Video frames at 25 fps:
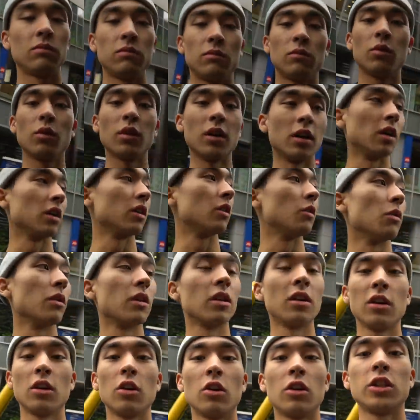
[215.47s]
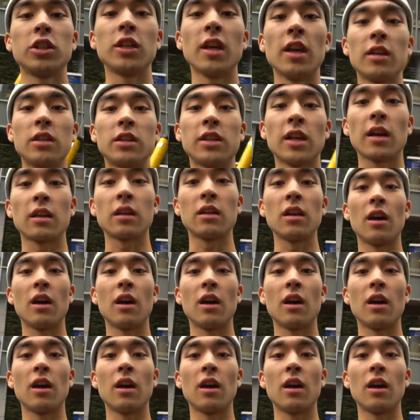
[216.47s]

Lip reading: We're gonna go to Shake Shack